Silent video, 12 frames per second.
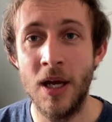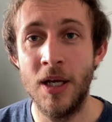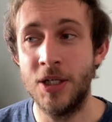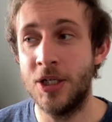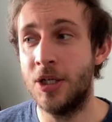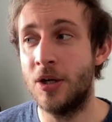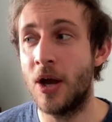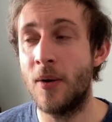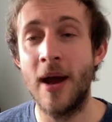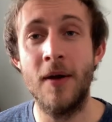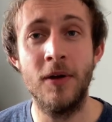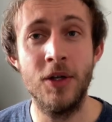Did you go
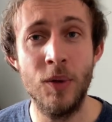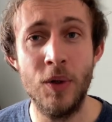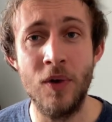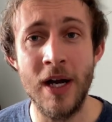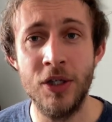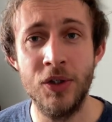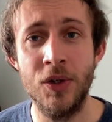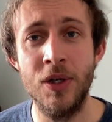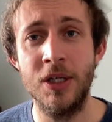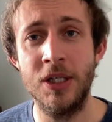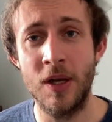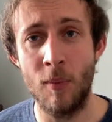out to a restaurant
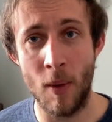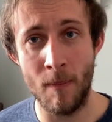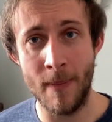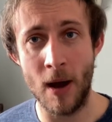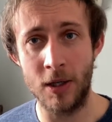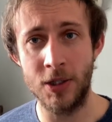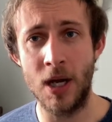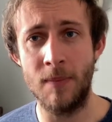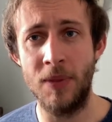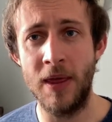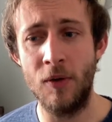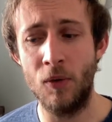and someone mucked
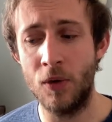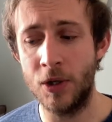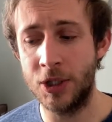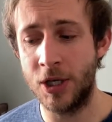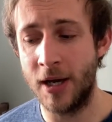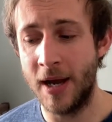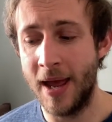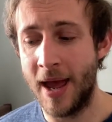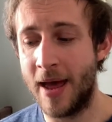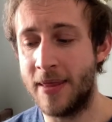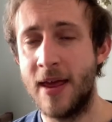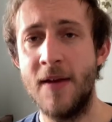up their order
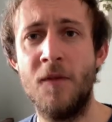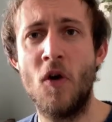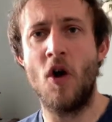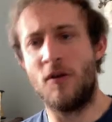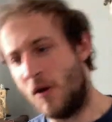and they've got,